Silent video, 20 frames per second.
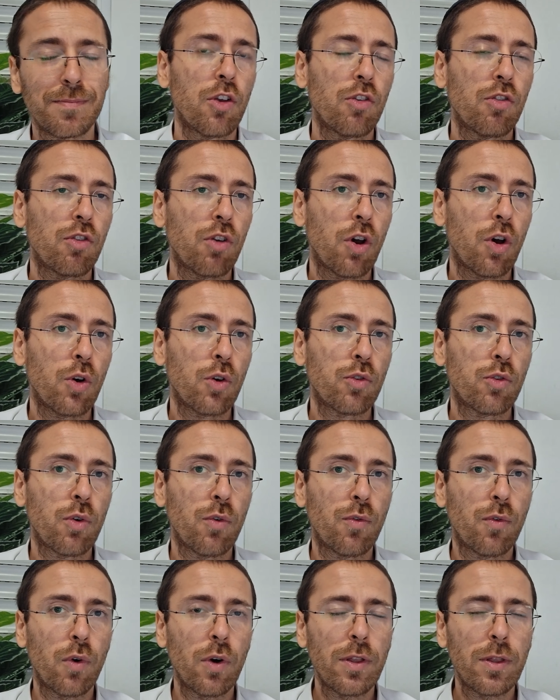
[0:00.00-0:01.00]
So to
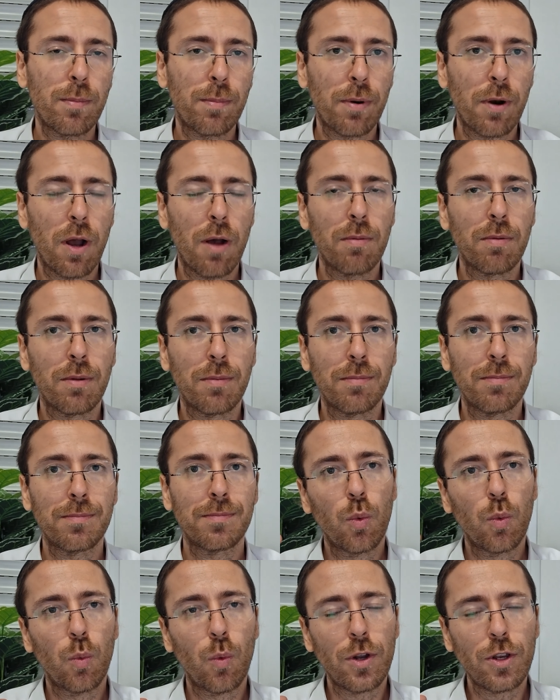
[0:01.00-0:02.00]
avoid the problem,
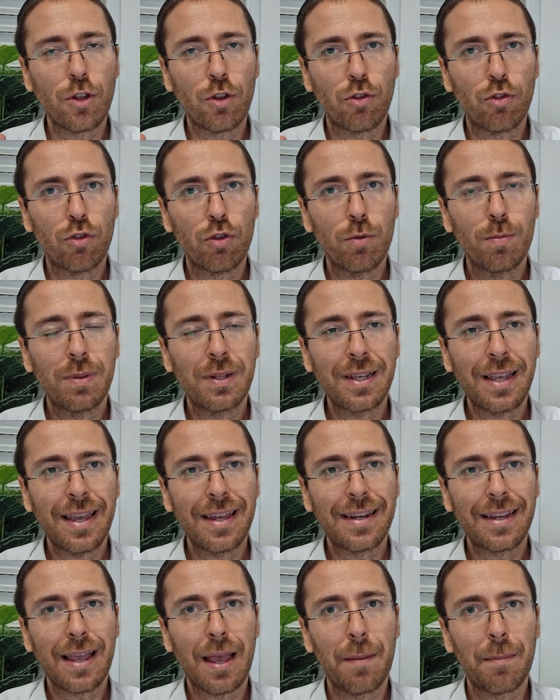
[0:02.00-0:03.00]
when you
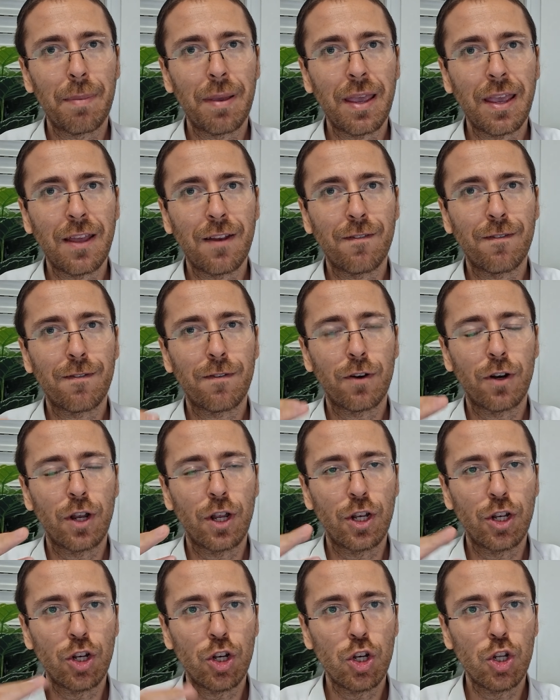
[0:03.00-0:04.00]
duplicate a campaign for a
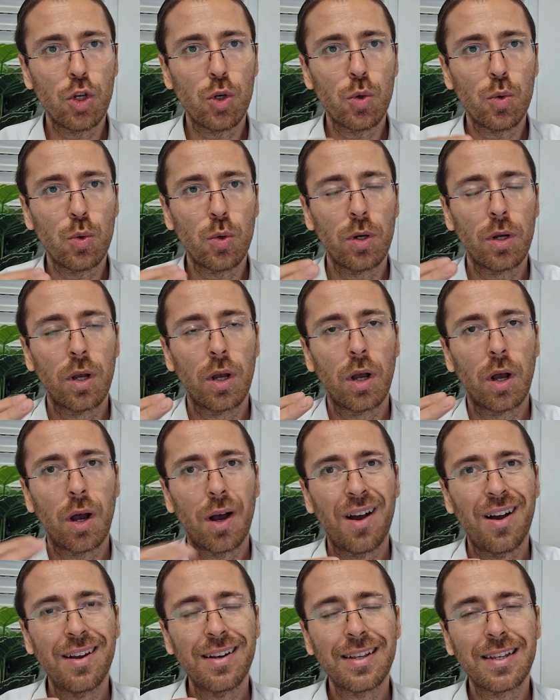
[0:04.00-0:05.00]
new
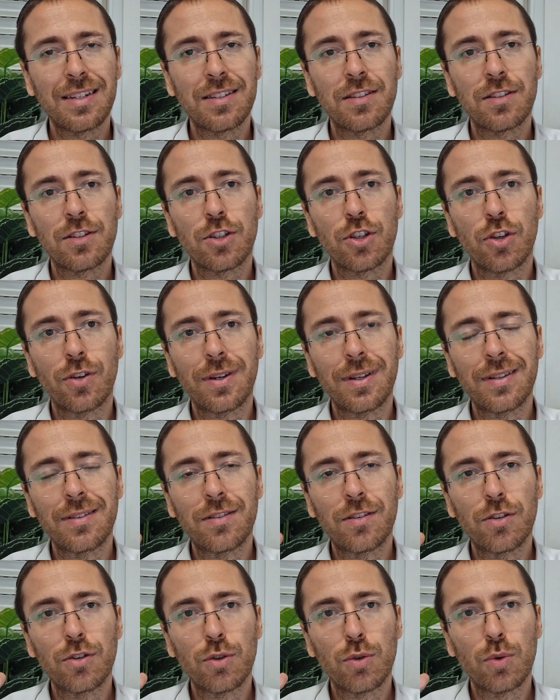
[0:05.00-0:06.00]
audience, you need
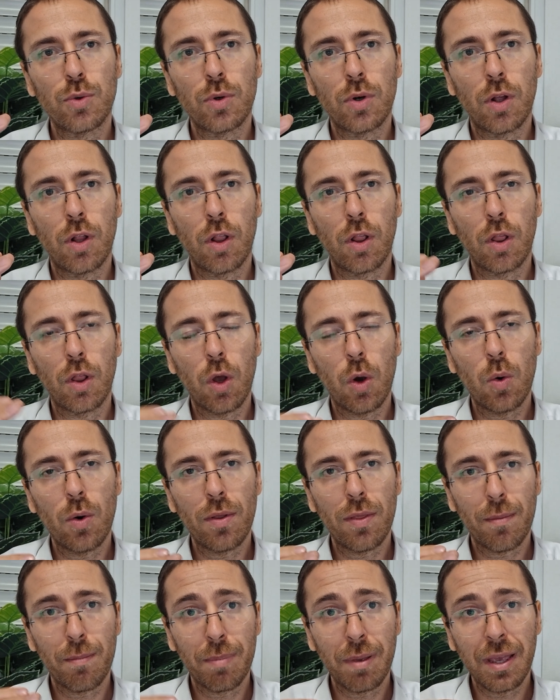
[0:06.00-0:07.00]
to lower
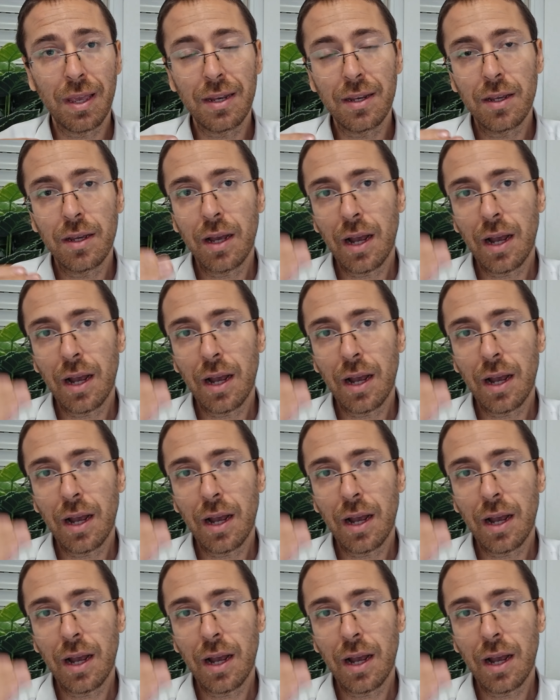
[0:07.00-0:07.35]
the bid.